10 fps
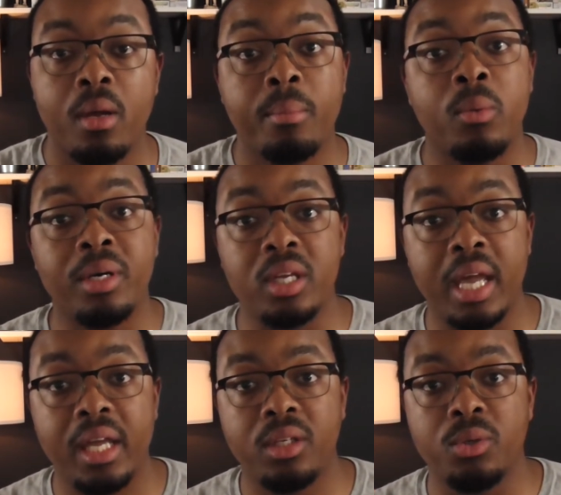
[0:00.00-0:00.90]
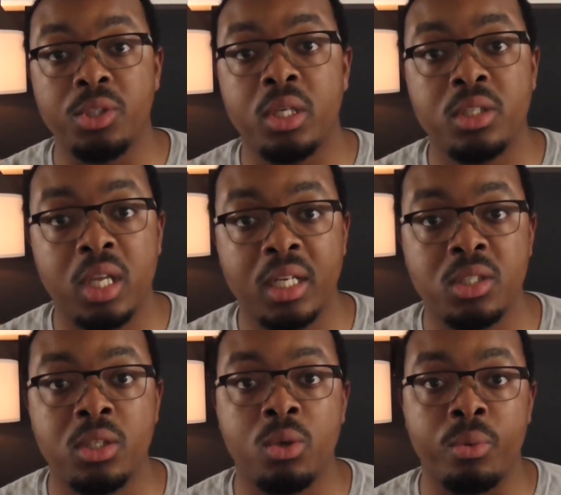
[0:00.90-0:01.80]
But what you can do is you can look
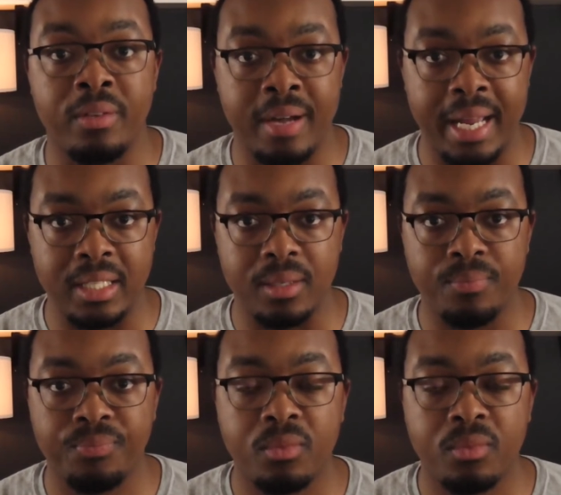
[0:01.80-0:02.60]
into doing refinancing.